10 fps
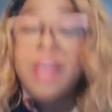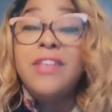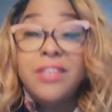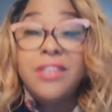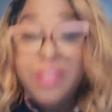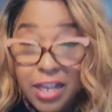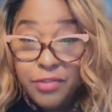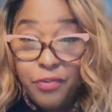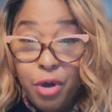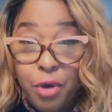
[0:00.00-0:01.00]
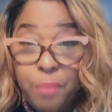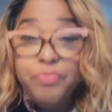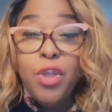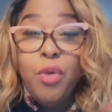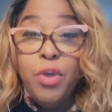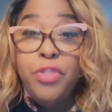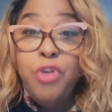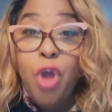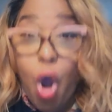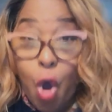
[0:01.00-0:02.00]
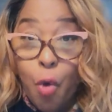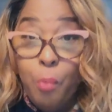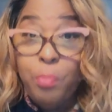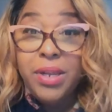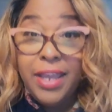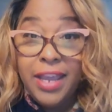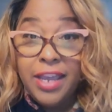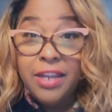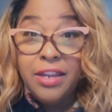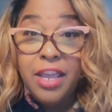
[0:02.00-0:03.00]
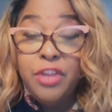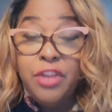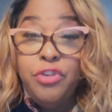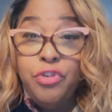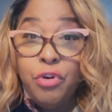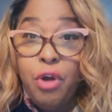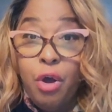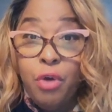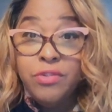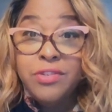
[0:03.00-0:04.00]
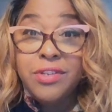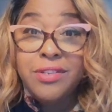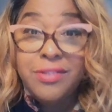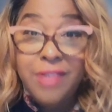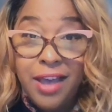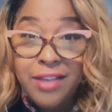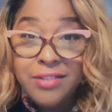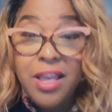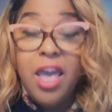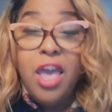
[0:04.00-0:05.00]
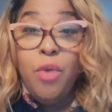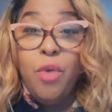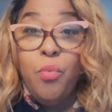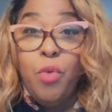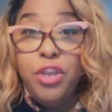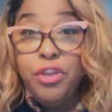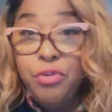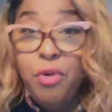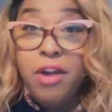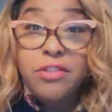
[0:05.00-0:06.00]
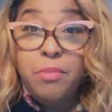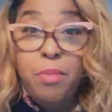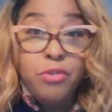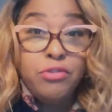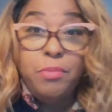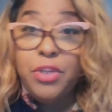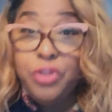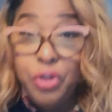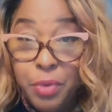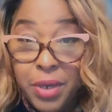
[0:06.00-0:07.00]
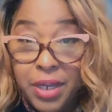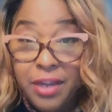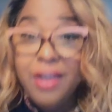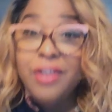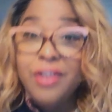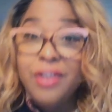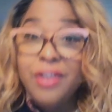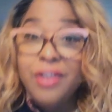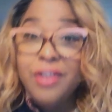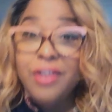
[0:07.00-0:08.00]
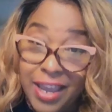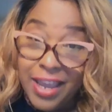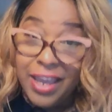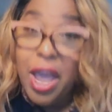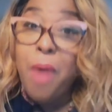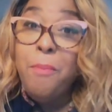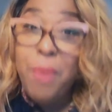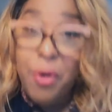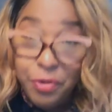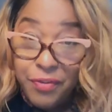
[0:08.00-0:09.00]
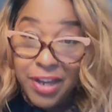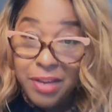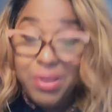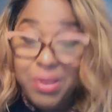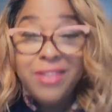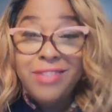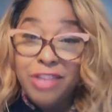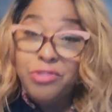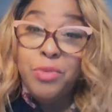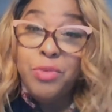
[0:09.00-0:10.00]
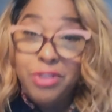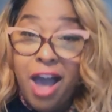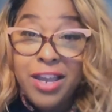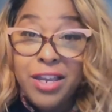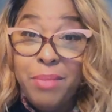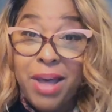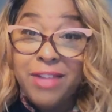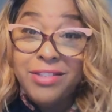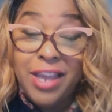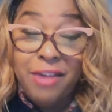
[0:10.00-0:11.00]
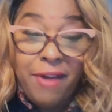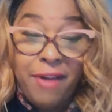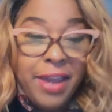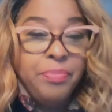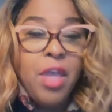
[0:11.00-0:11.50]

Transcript: successful with your own plan and your own success and what you are supposed to be doing to stay motivated, because that's what we're talking about today, right?